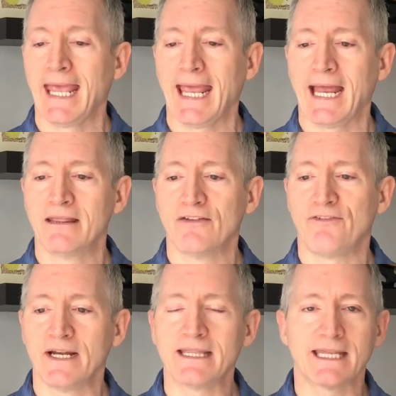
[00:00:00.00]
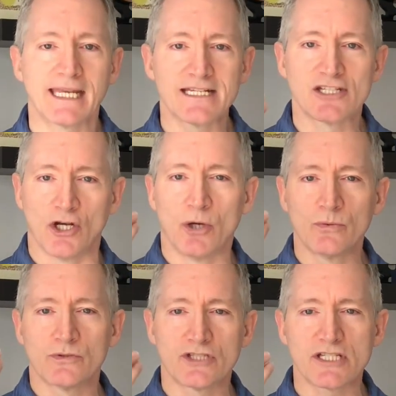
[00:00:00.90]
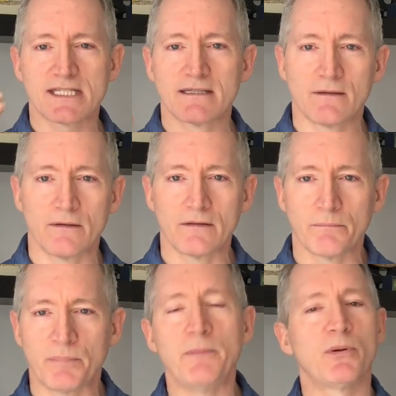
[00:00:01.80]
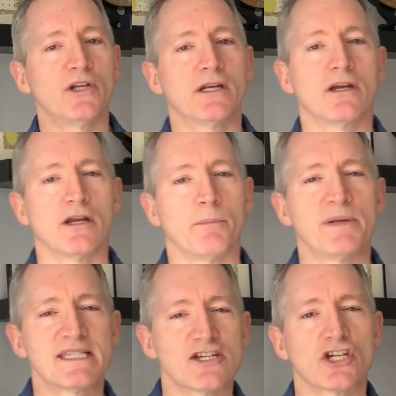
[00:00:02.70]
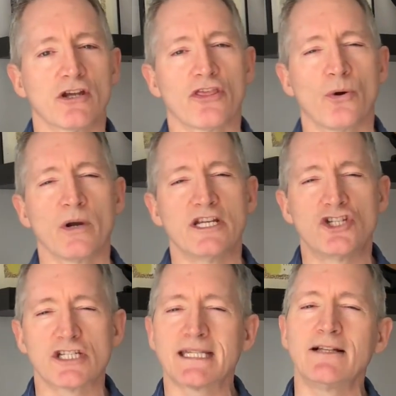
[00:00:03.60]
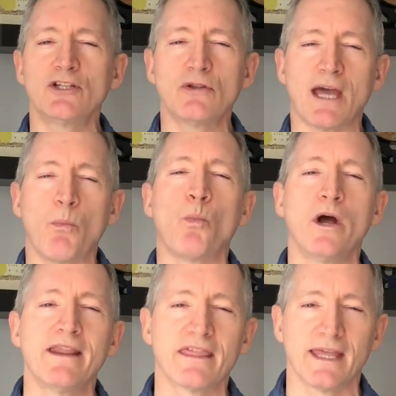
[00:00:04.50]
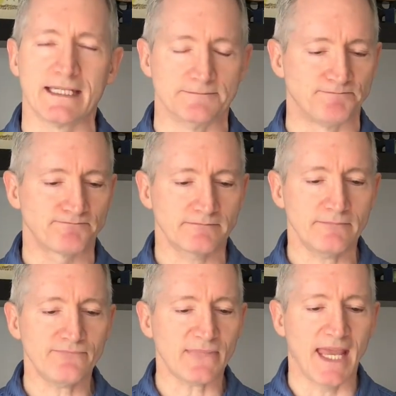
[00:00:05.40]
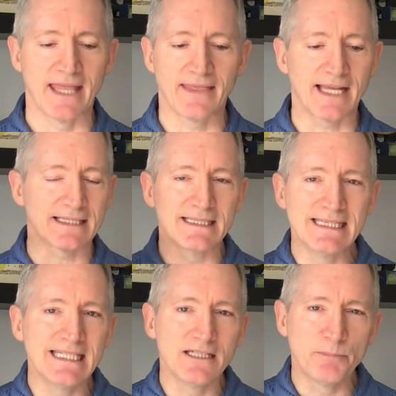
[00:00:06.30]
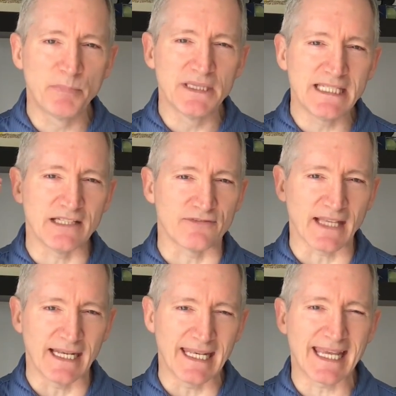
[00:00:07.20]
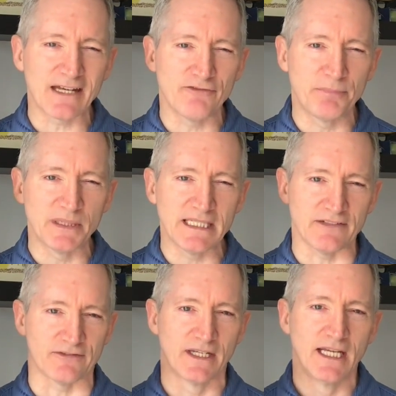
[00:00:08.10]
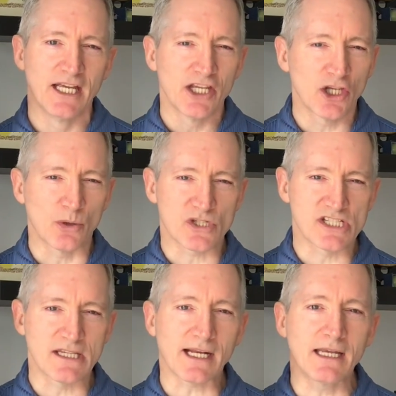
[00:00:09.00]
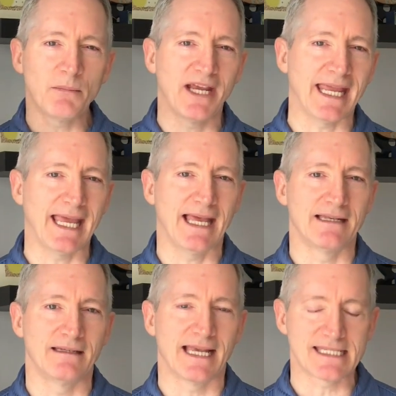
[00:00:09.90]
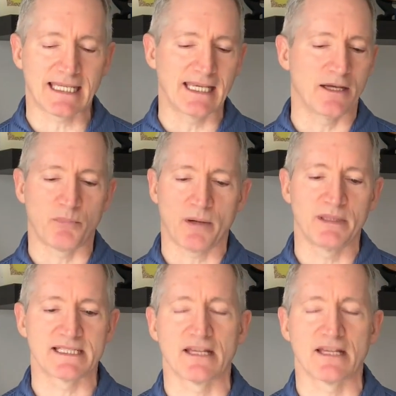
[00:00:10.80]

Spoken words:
And the funny thing is, just people in a position of authority, just telling you that one thing, and that little belief, that negative belief, stuck in my head as a kid, probably as a